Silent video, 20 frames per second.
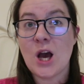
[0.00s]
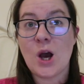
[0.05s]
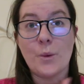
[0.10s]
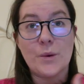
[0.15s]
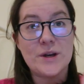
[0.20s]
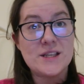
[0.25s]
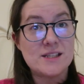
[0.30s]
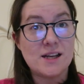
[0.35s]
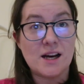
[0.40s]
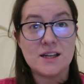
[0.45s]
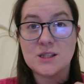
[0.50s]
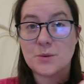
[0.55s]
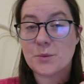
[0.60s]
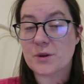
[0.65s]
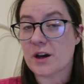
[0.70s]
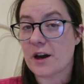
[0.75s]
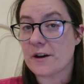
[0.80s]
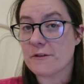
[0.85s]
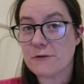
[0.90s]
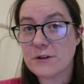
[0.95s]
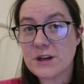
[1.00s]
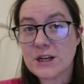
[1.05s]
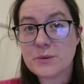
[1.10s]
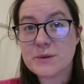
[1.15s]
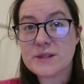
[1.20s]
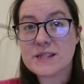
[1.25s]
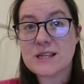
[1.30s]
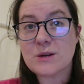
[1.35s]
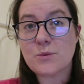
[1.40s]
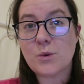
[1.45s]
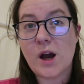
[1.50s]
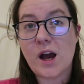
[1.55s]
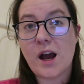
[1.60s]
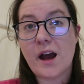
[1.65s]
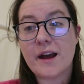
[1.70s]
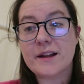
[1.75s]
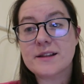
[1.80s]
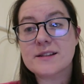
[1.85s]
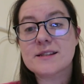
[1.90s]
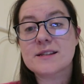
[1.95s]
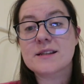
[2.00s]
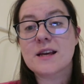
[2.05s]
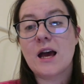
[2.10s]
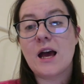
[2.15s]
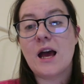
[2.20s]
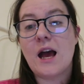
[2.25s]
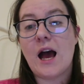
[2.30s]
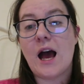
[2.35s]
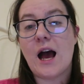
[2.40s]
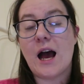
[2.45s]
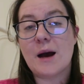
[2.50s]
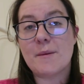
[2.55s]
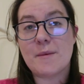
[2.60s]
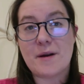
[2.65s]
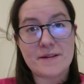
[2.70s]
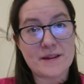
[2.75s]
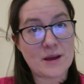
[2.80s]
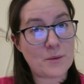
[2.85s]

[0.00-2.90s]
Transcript: We're starting with high frequency words, and then